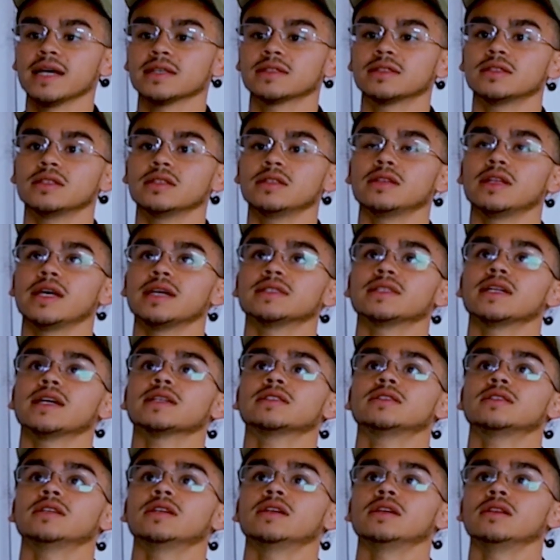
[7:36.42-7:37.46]
That's
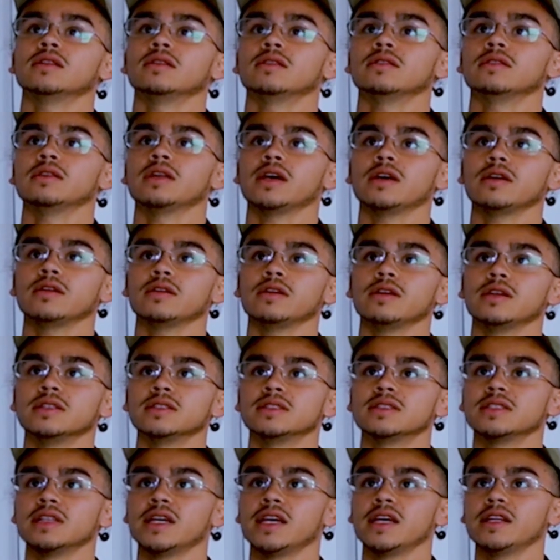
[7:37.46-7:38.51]
actually like
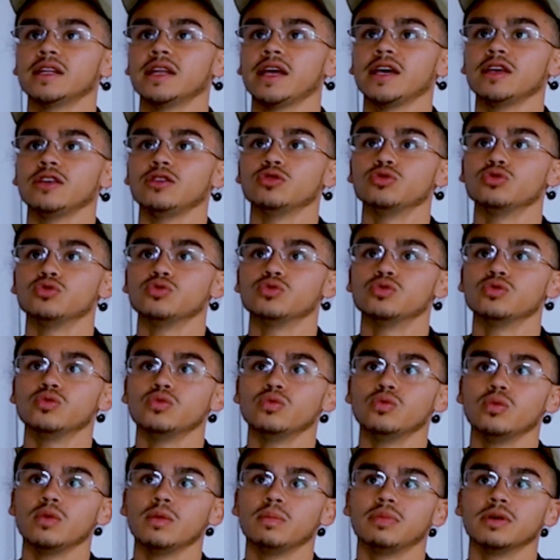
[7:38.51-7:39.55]
insane that you
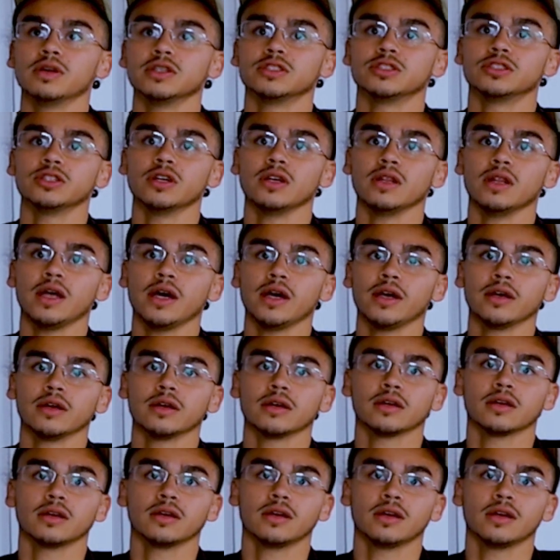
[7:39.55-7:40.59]
would put your like,
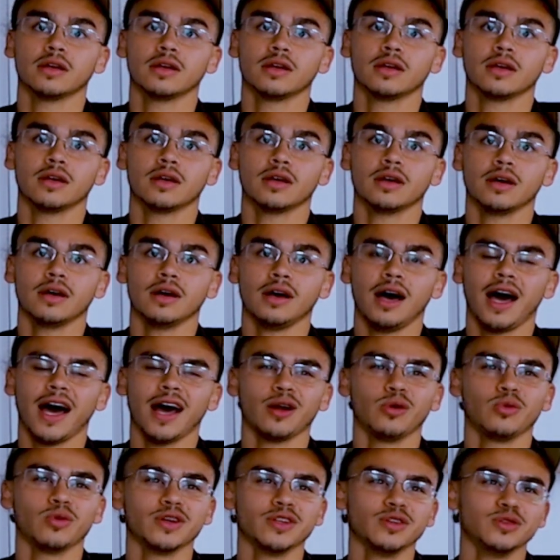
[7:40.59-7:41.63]

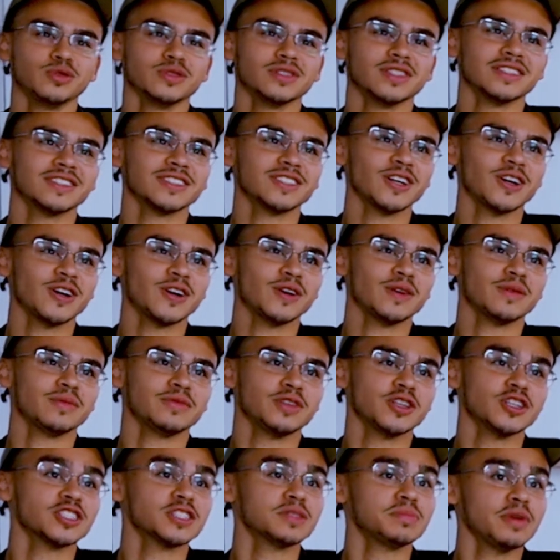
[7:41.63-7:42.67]
I don't want to use the term,
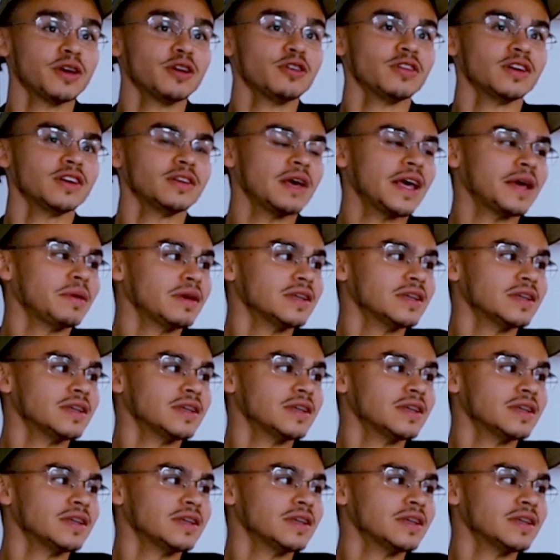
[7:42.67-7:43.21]
your spirit.